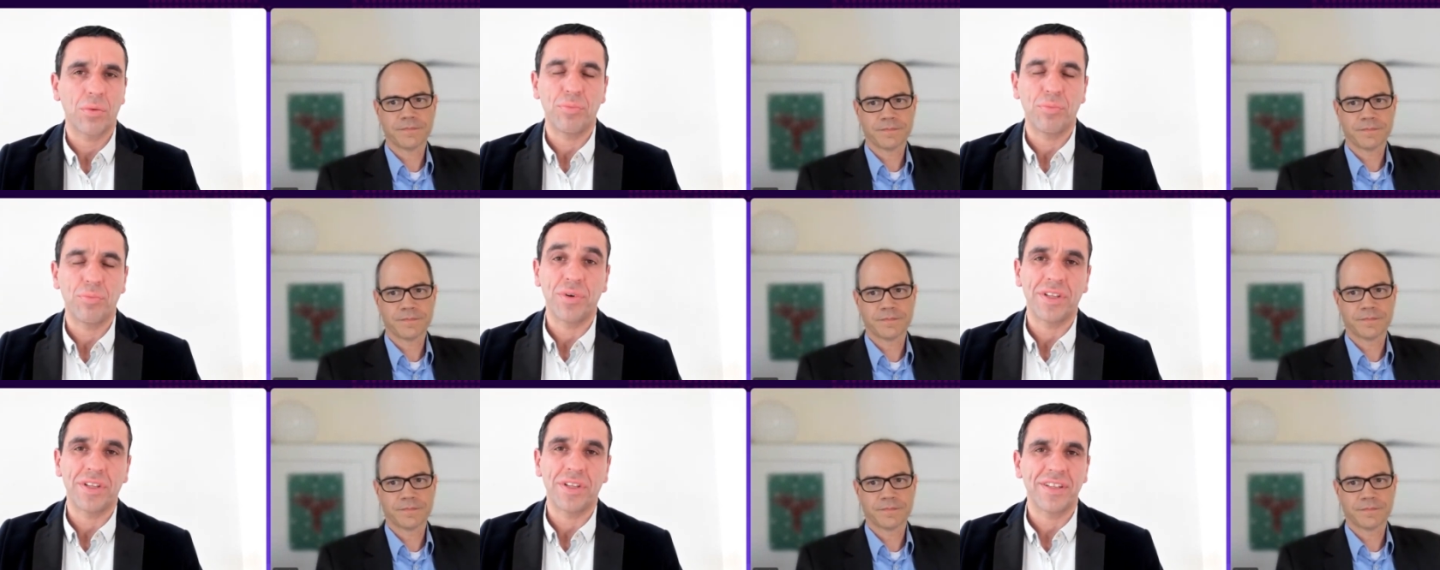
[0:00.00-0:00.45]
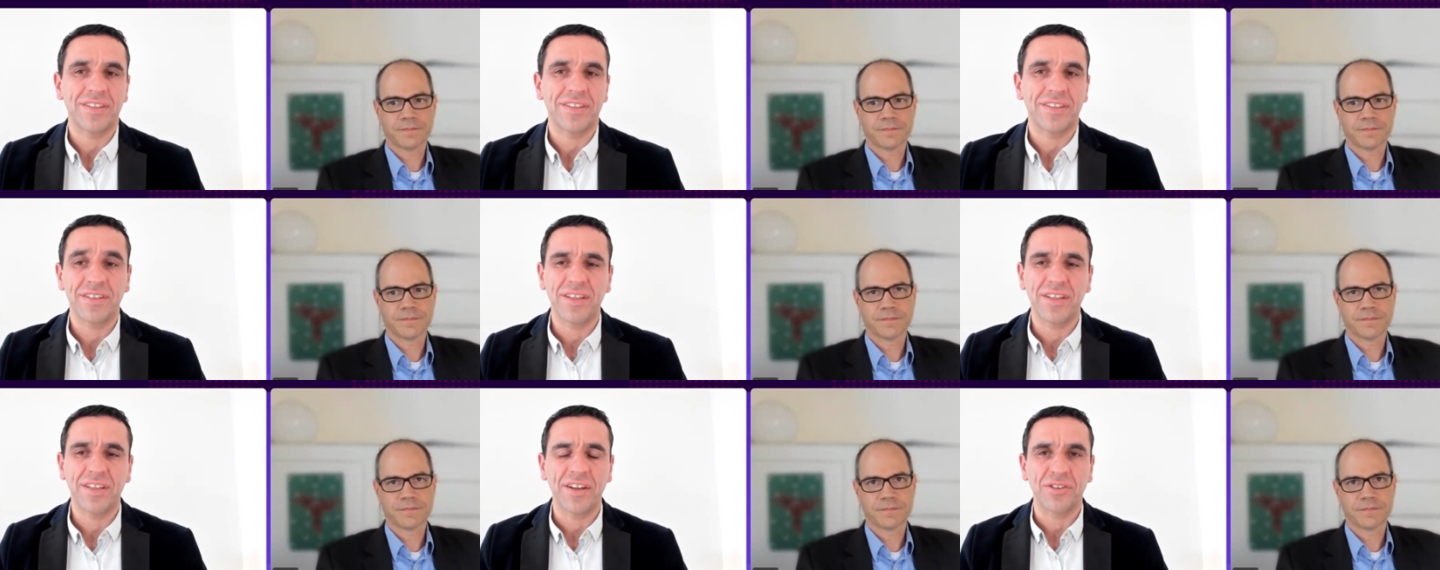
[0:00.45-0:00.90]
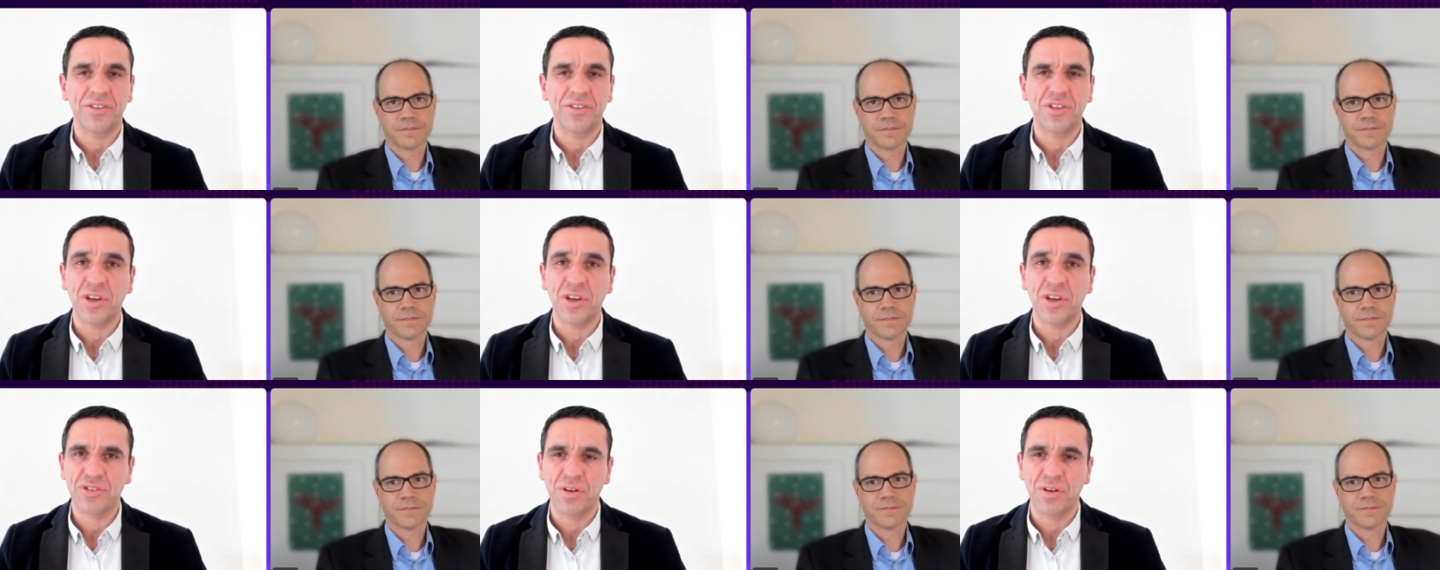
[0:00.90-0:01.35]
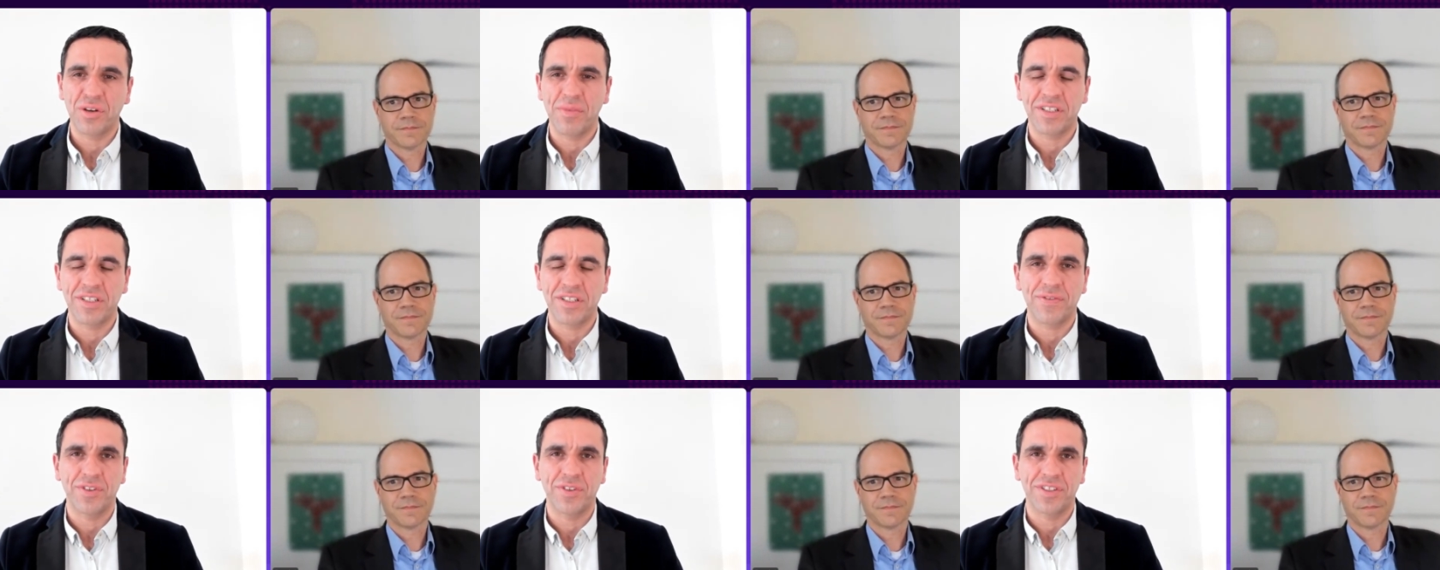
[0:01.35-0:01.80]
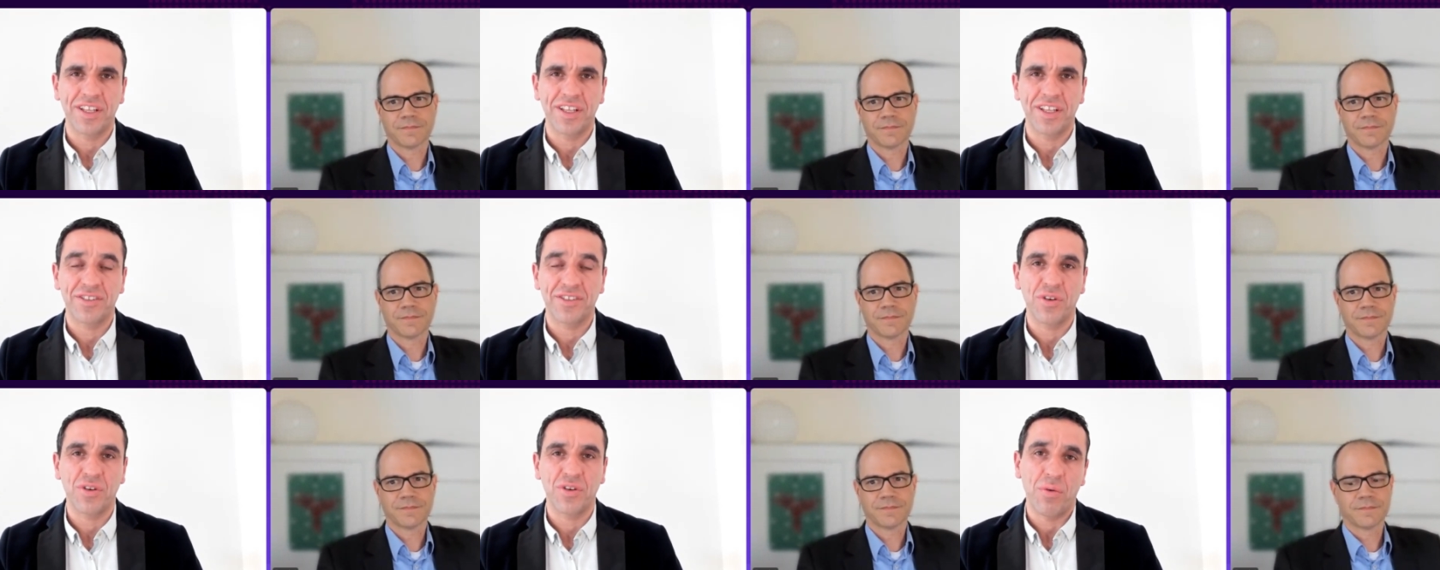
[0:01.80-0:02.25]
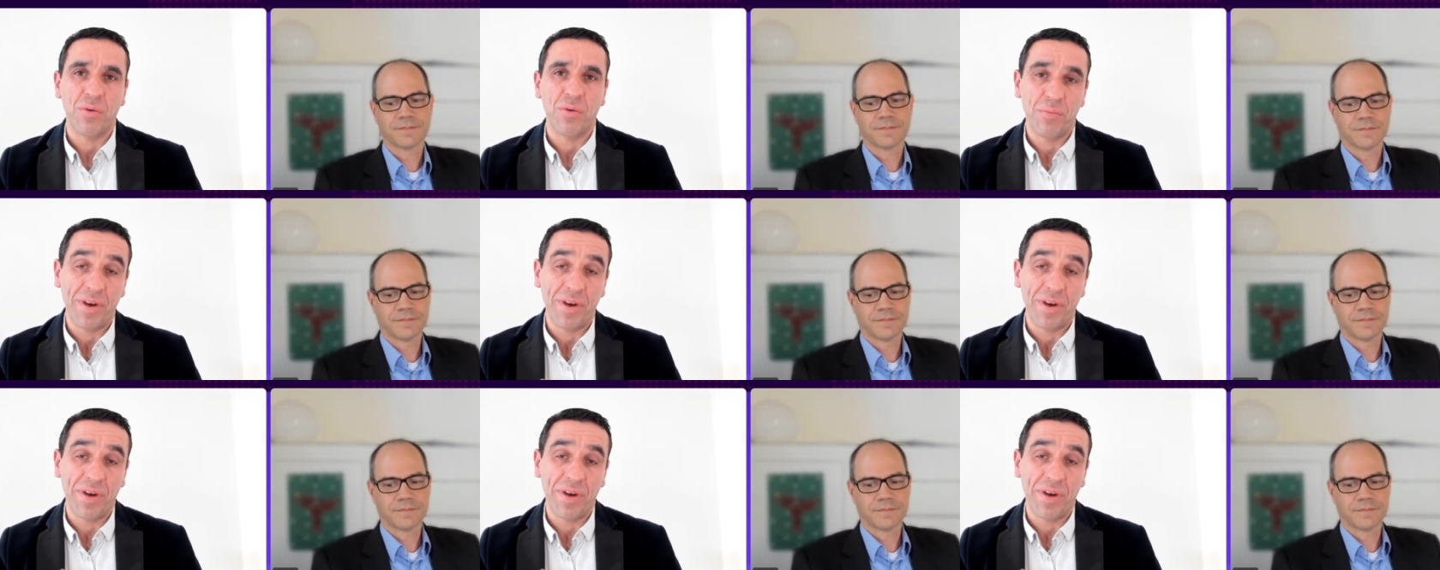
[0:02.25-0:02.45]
Speaker 1: Oh, brilliant. Daniel, thank you so much for that.